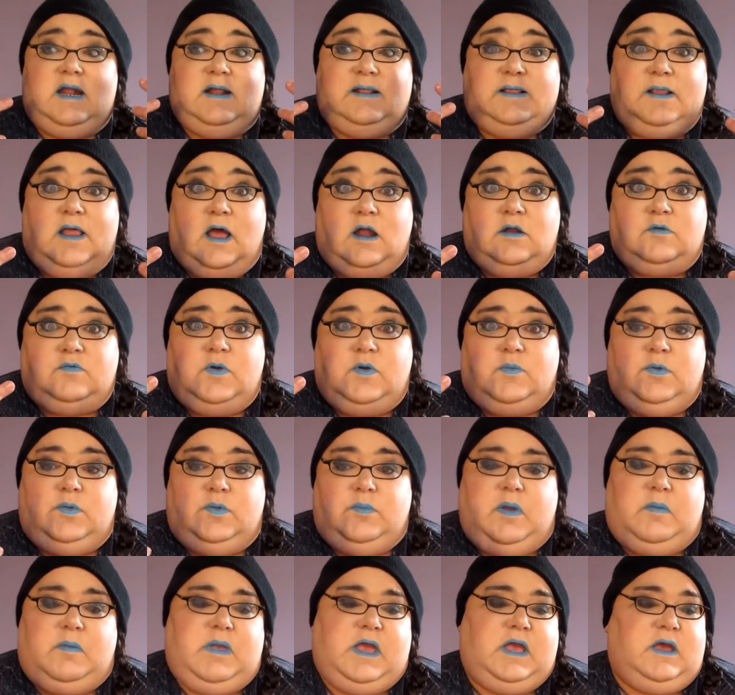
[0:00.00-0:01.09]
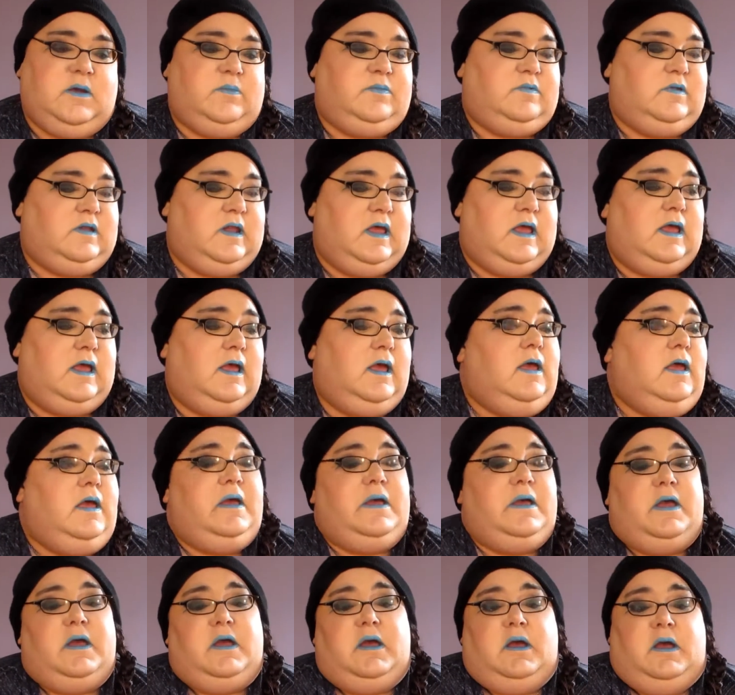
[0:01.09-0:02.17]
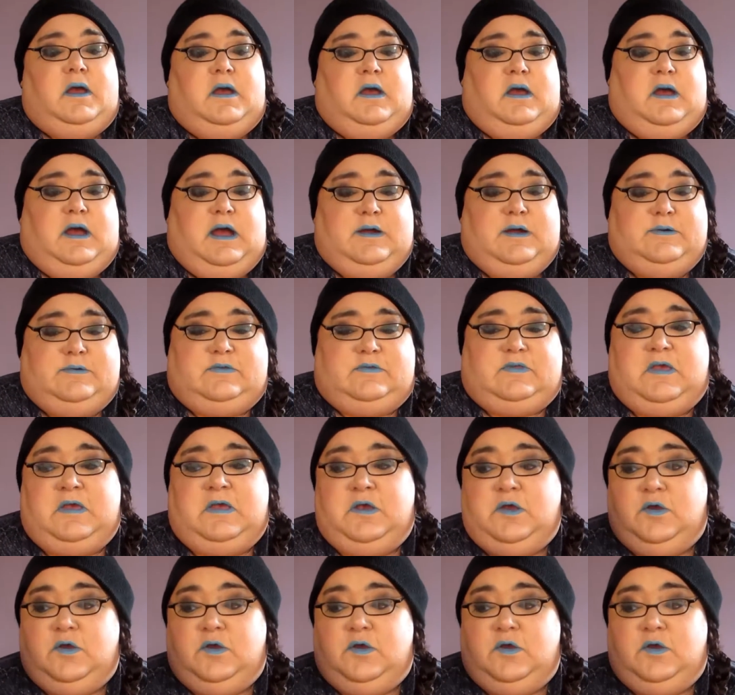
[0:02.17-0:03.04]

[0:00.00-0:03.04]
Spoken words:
a lot of fun with my makeup today. I was